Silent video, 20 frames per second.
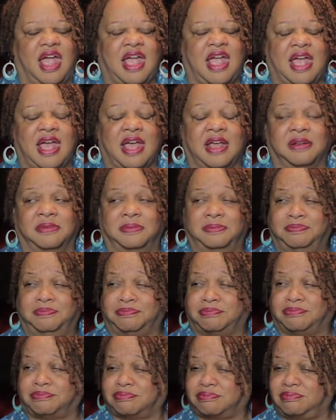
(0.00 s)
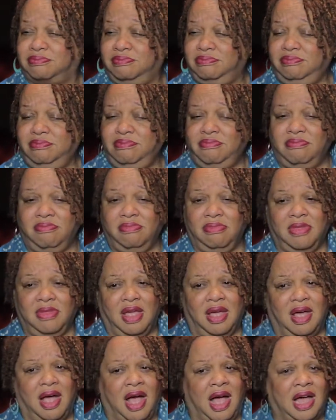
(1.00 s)
And
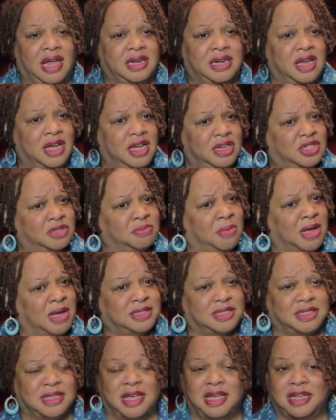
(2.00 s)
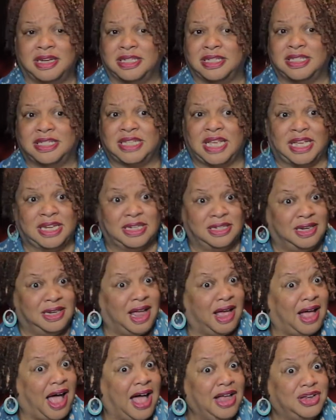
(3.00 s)
I nudged my son and said,
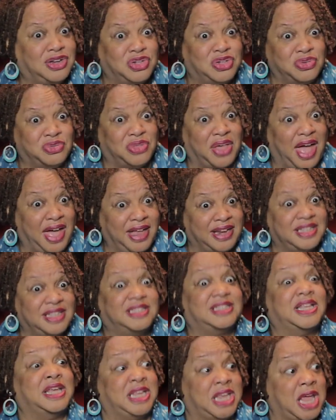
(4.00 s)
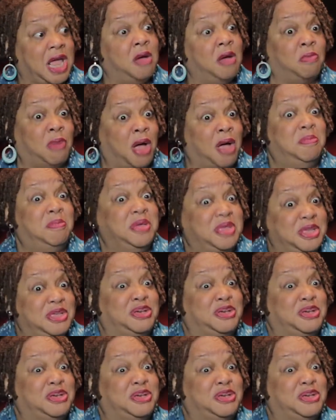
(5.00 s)
I do that. He said, yeah, mommy,